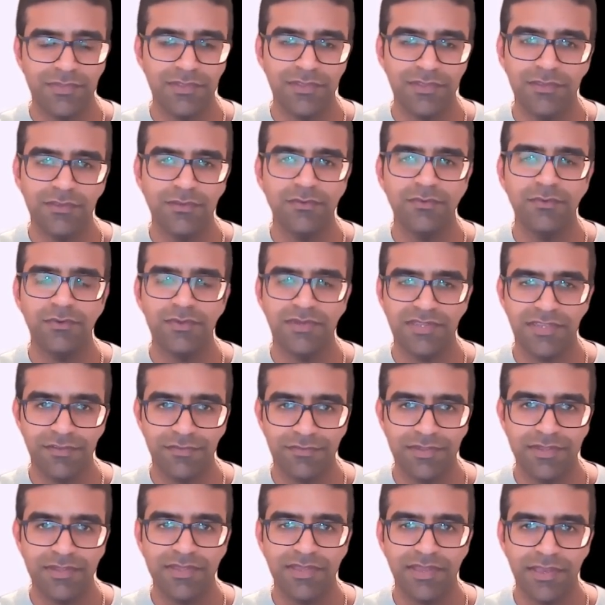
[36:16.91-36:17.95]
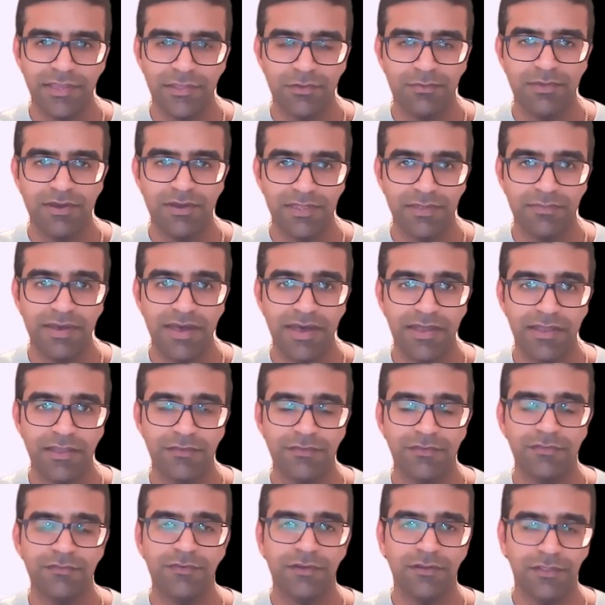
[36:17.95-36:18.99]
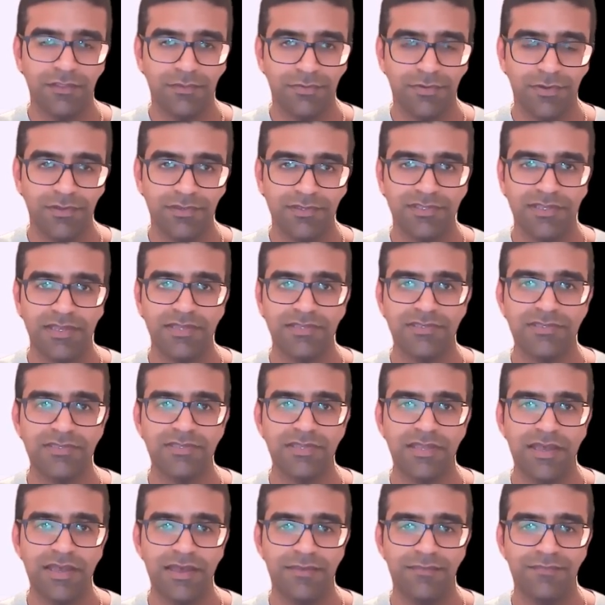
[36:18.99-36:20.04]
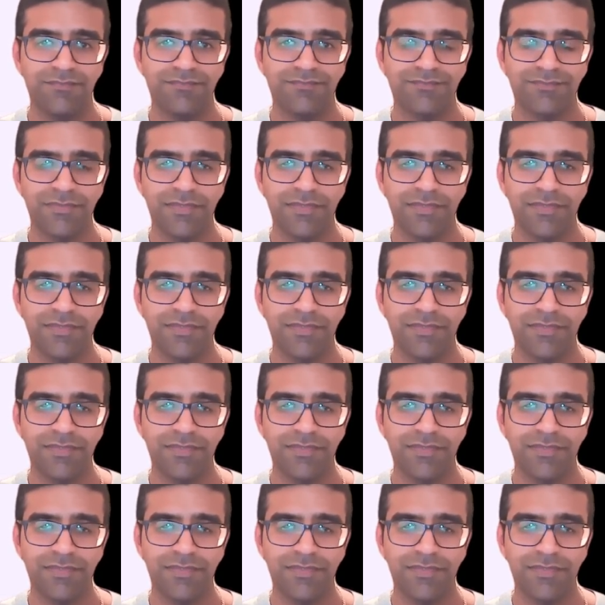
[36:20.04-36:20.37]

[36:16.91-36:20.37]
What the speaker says: You will definitely get your money back if you follow the process and